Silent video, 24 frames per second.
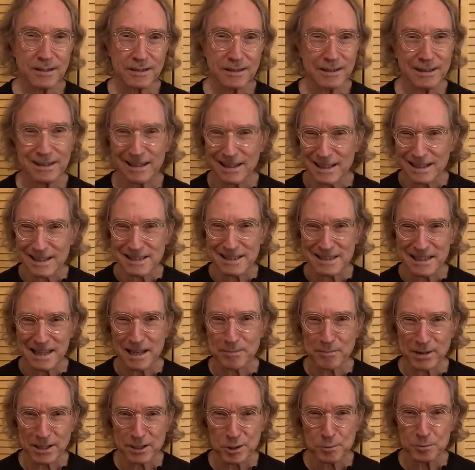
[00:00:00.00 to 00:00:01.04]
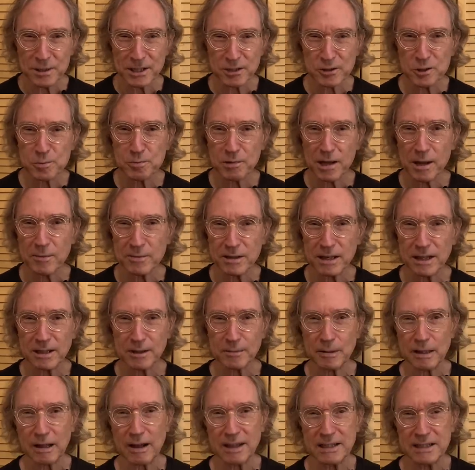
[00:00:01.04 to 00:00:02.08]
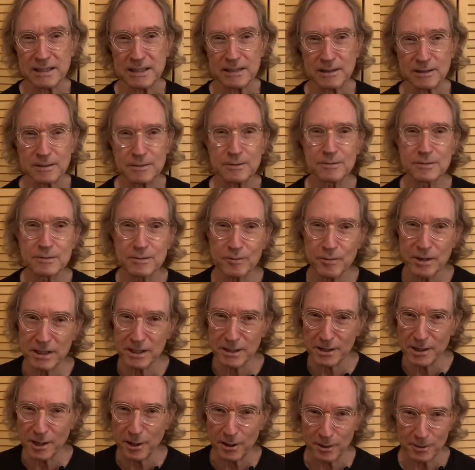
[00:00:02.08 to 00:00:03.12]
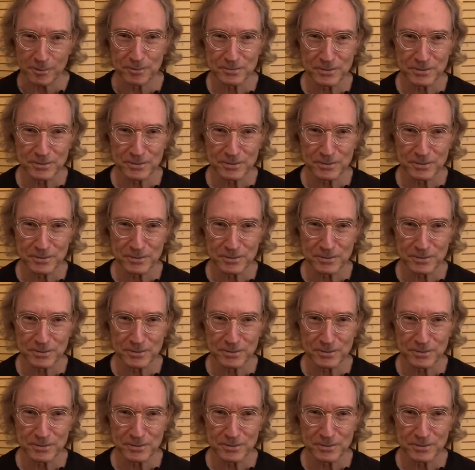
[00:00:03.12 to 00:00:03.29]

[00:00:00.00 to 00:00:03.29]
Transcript: yeah, stand mount speaker is probably not the ideal way to go.